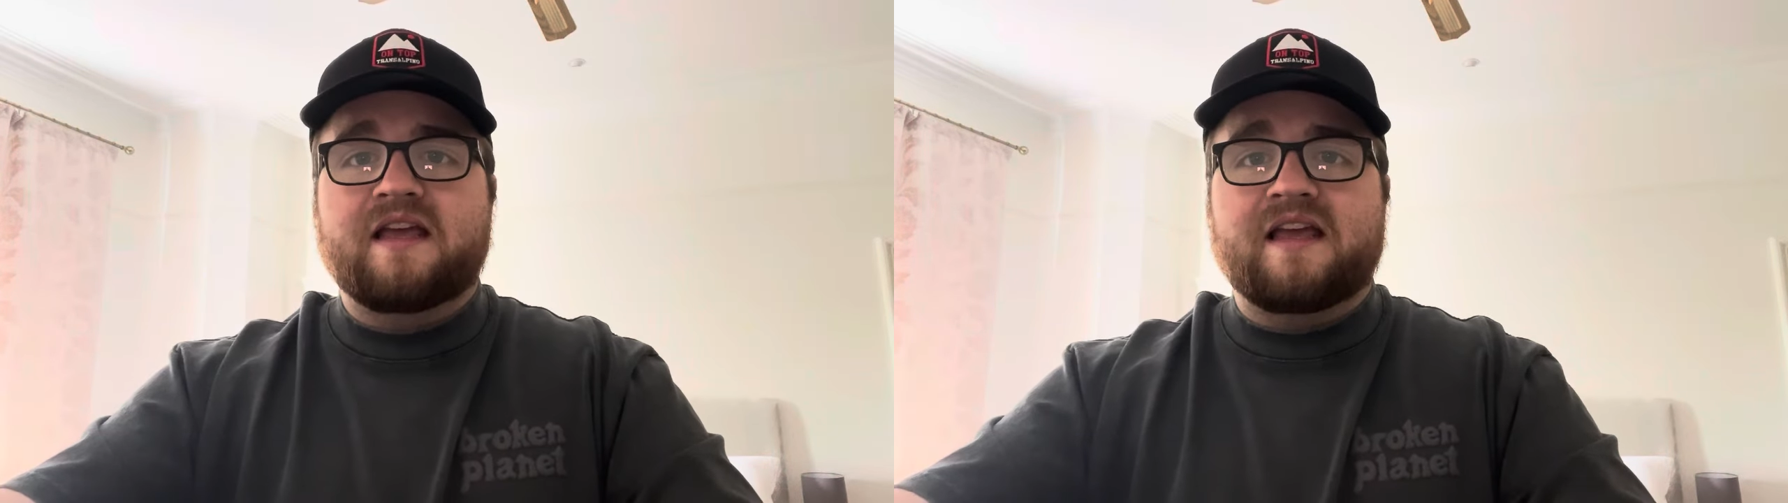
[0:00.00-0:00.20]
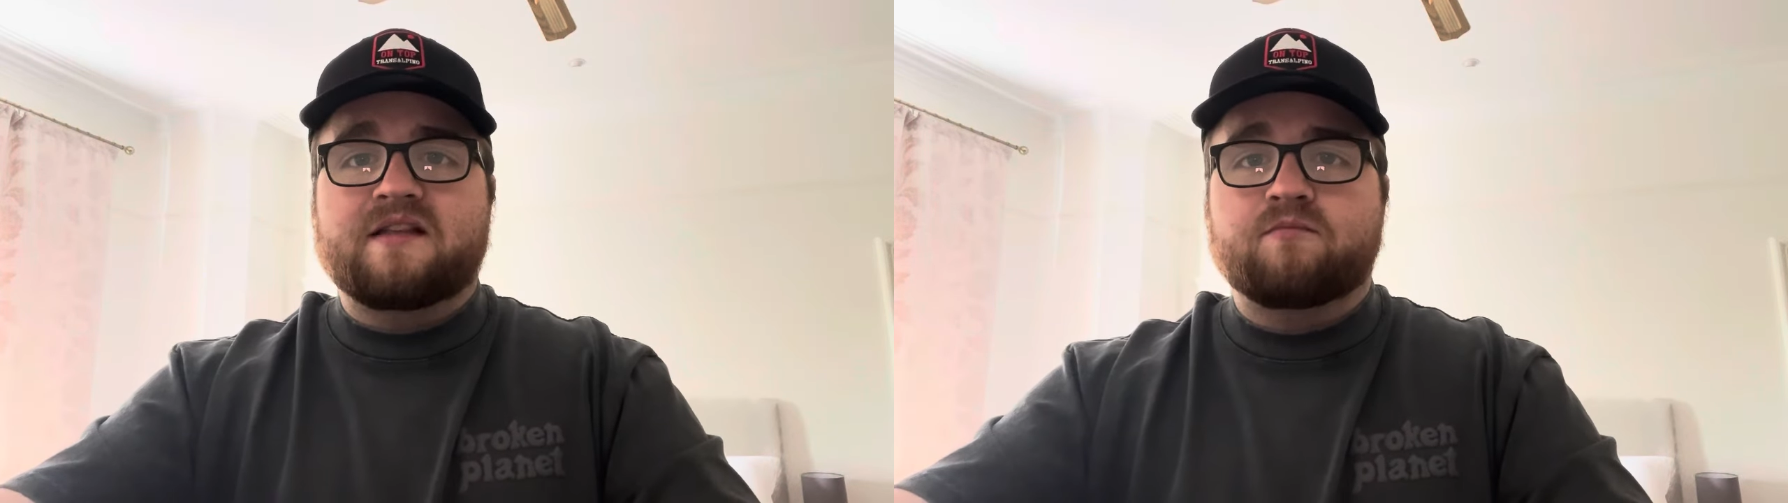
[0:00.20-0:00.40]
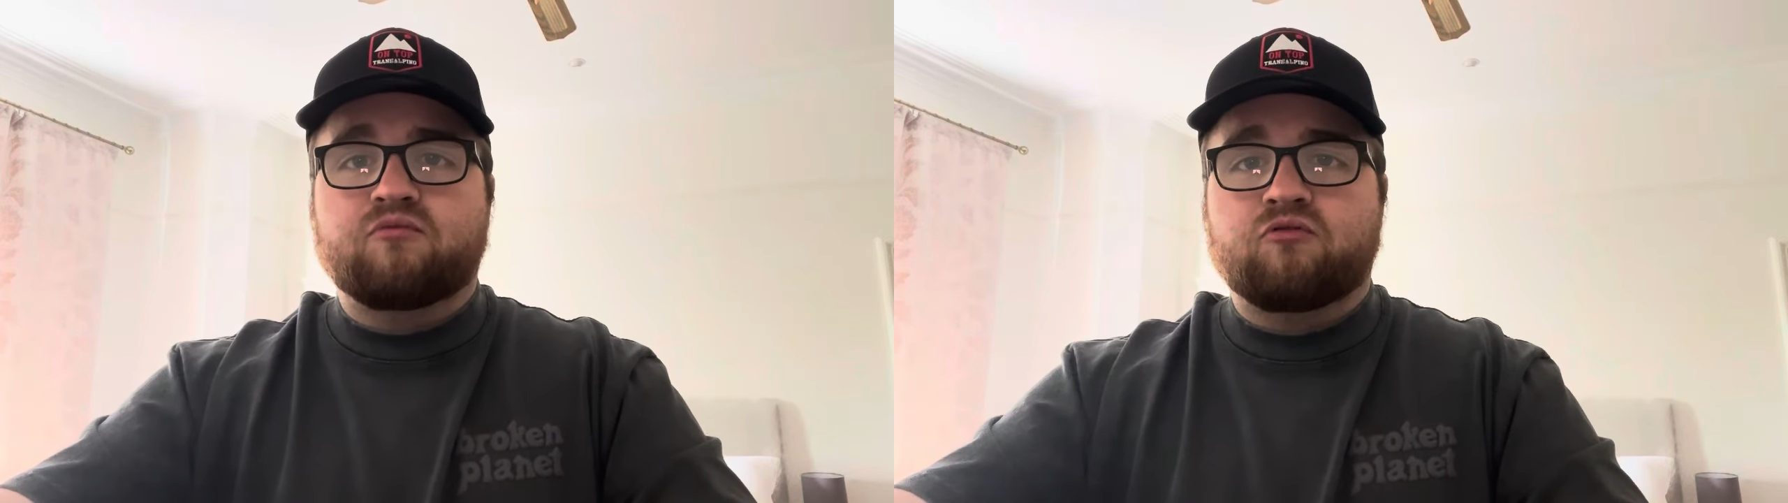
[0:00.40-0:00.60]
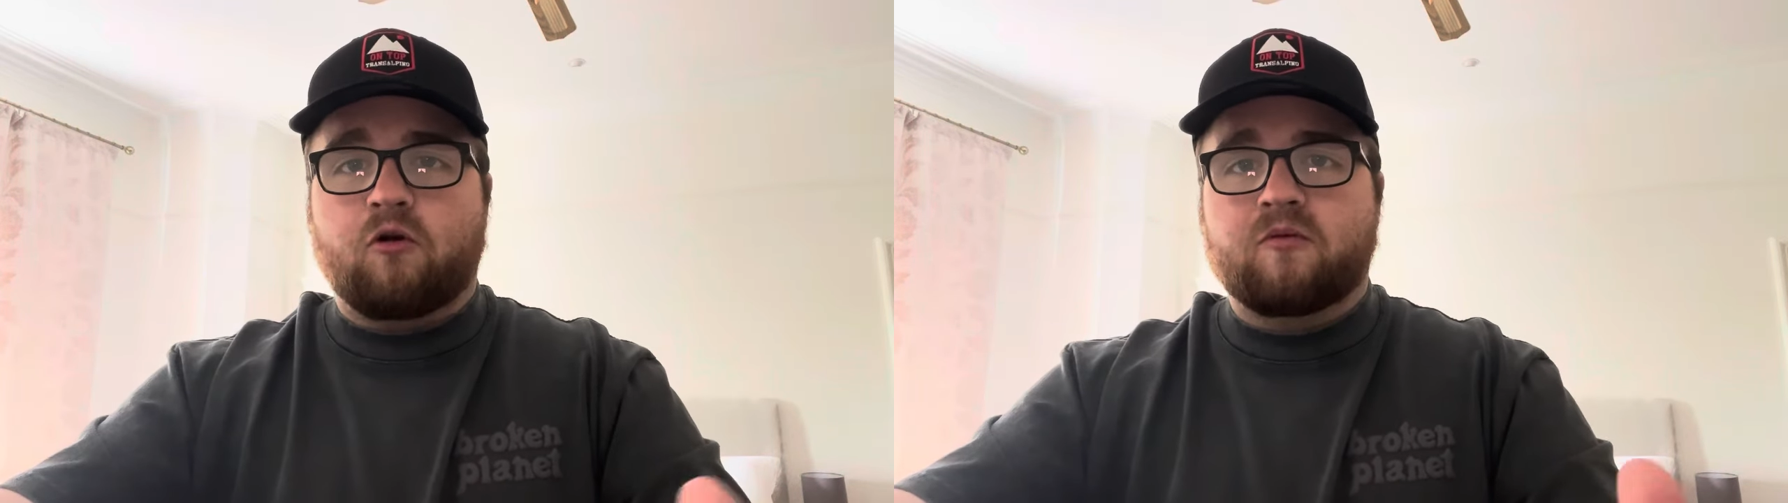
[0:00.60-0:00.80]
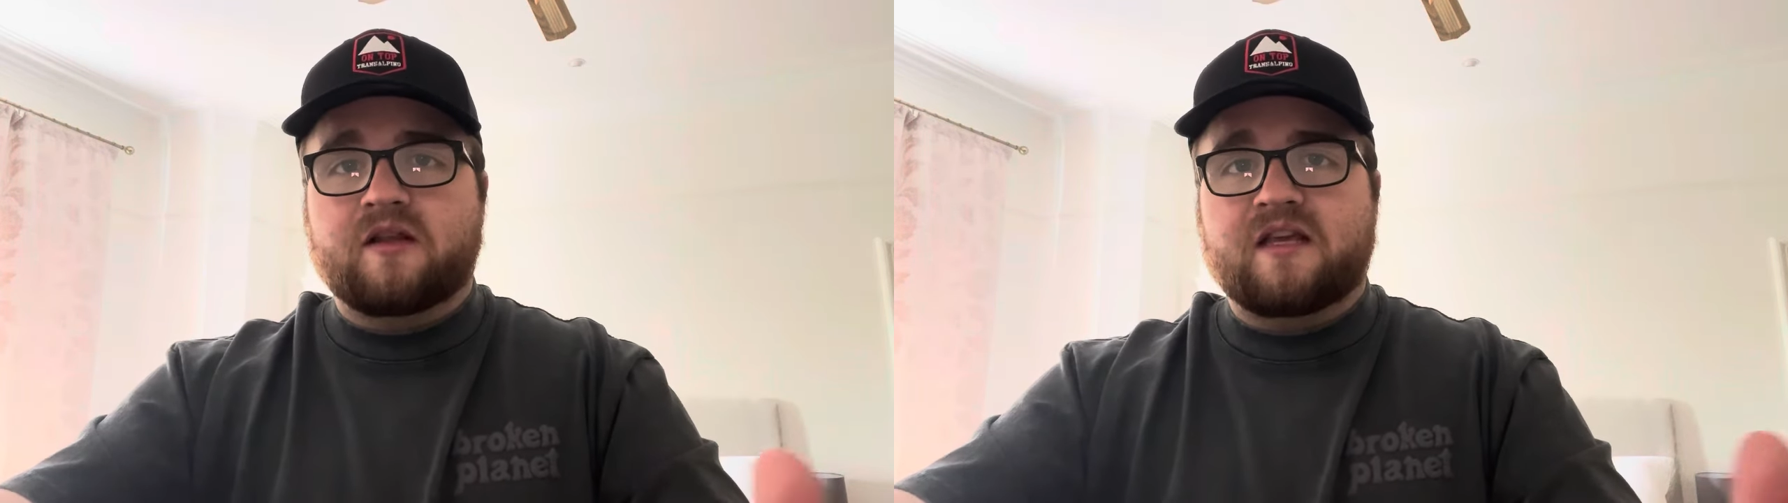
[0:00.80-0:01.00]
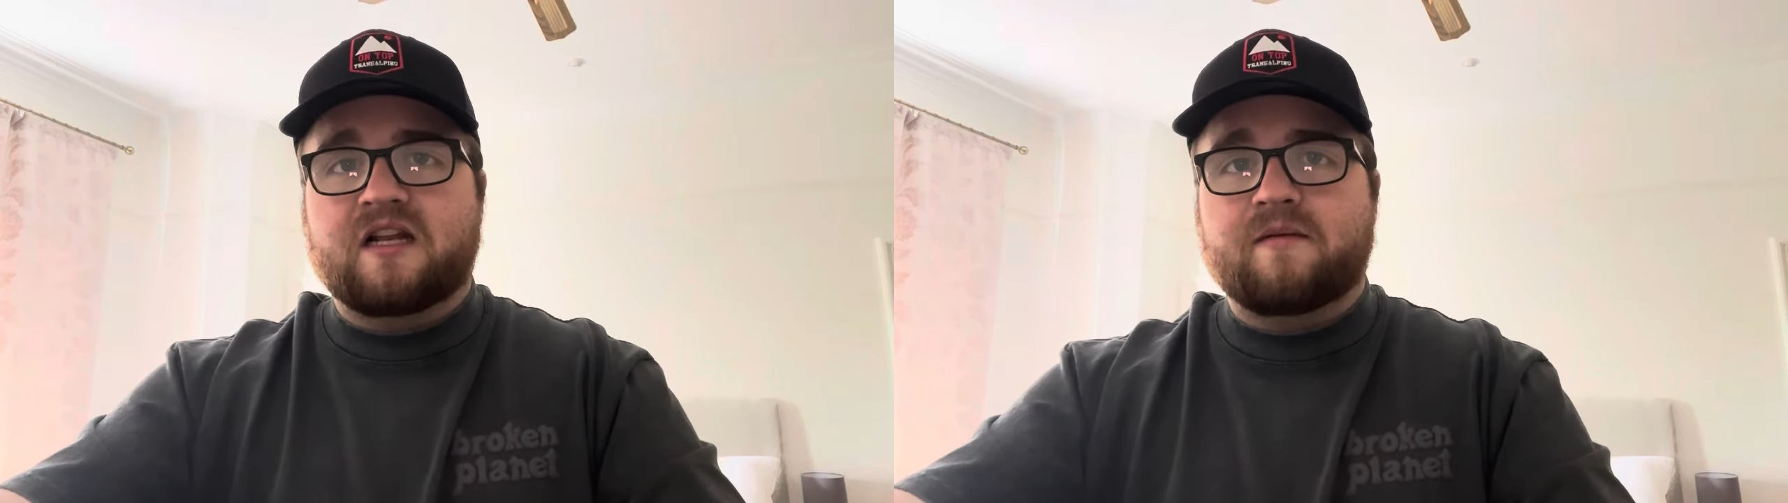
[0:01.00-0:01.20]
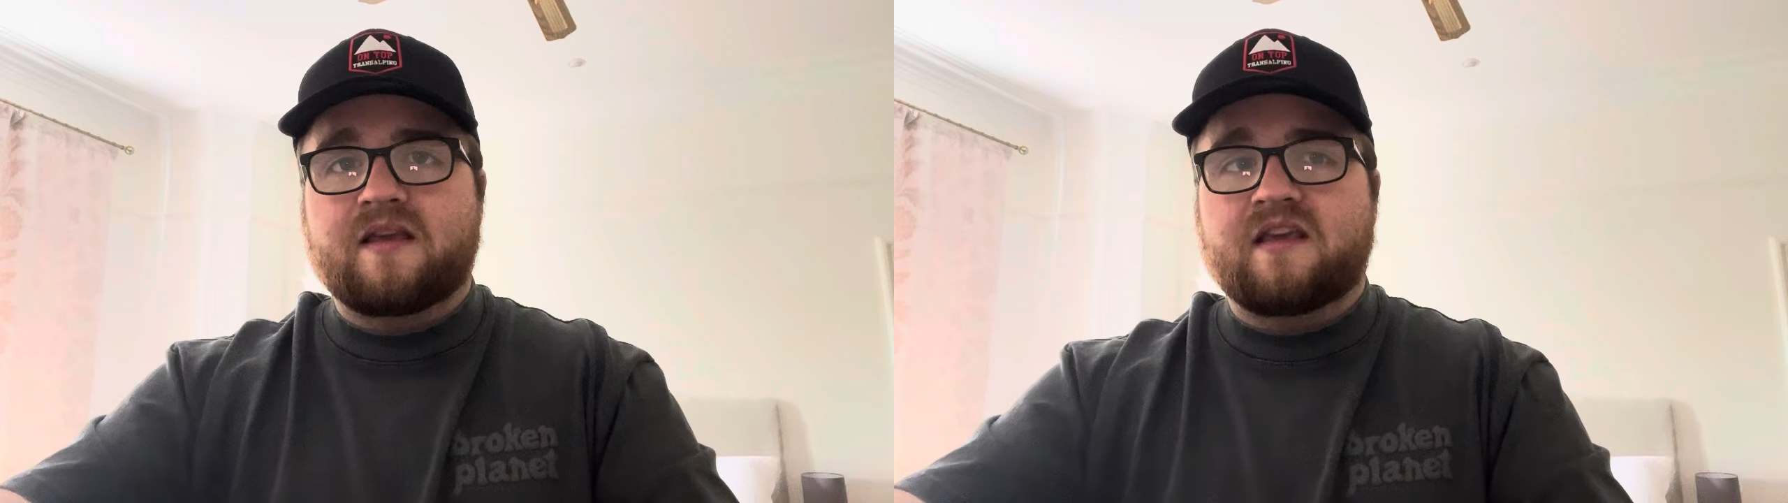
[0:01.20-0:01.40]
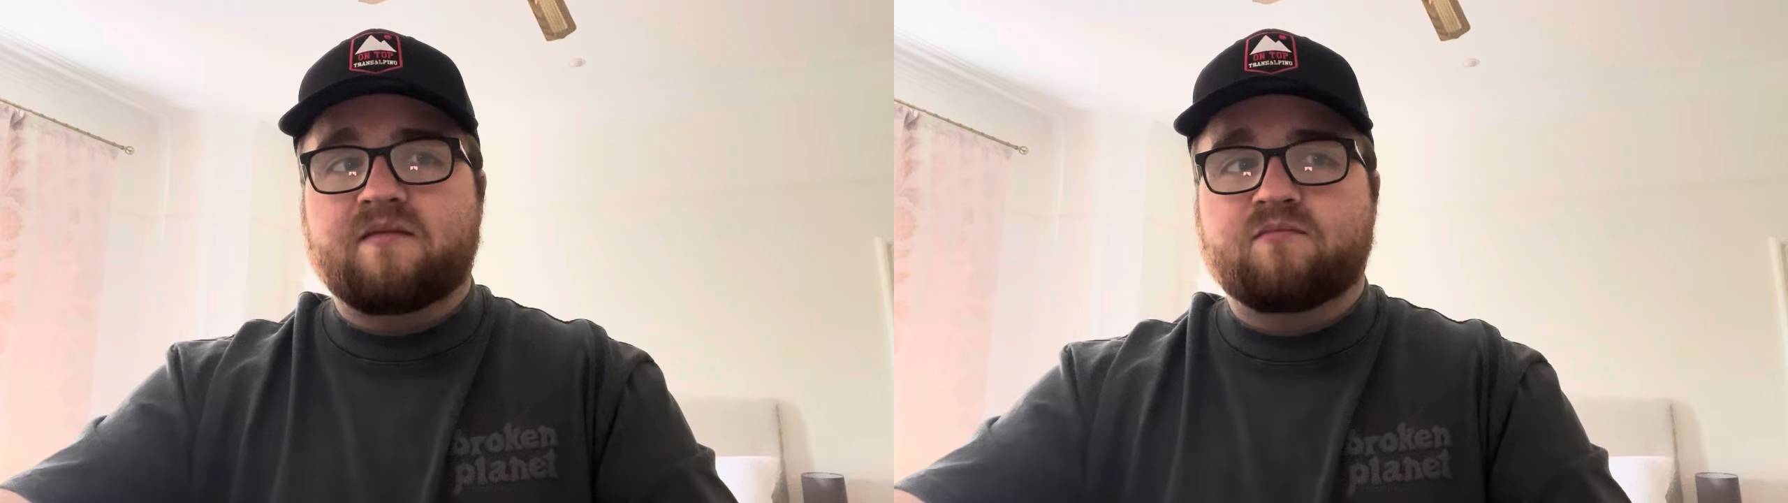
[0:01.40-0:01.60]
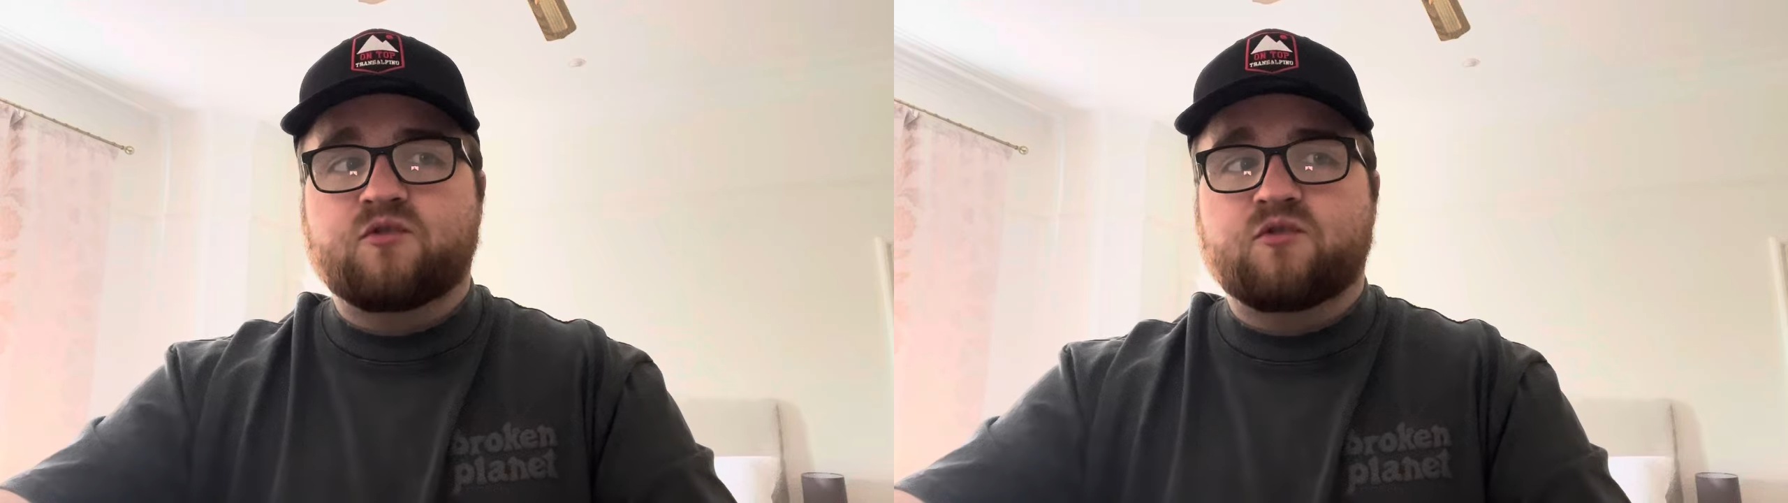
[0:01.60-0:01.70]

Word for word: it's probably going to be